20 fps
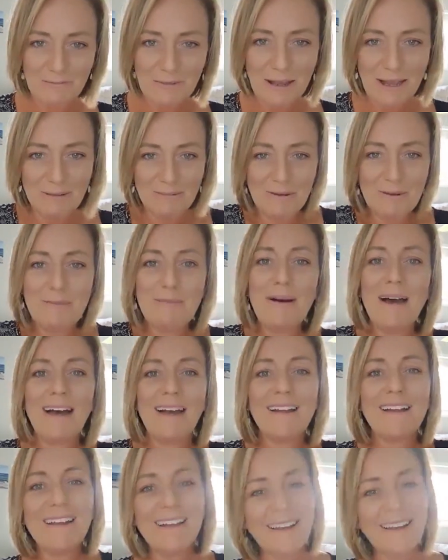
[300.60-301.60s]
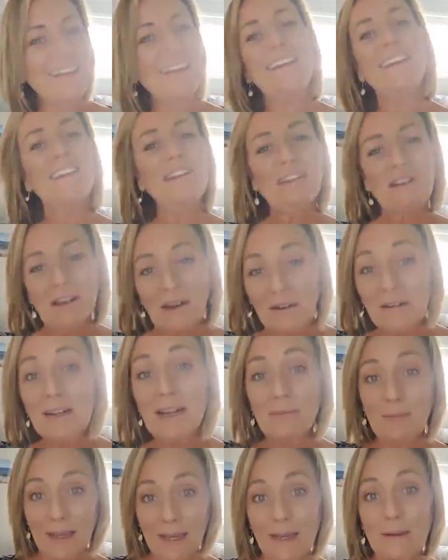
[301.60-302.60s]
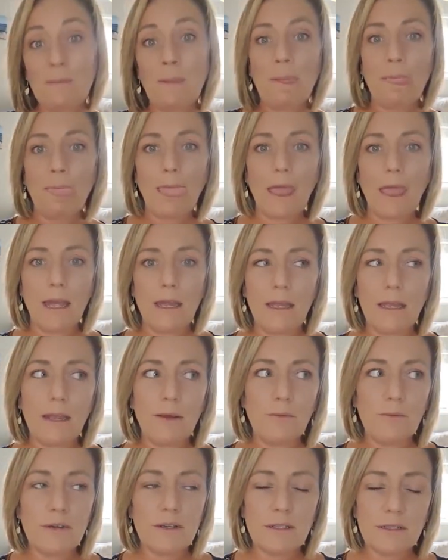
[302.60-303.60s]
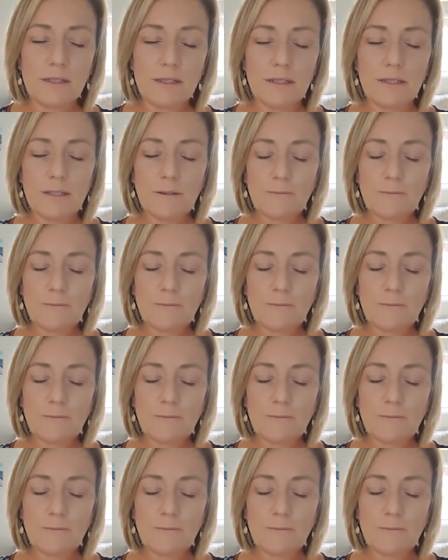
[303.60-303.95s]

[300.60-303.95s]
people, but you know what I mean? It was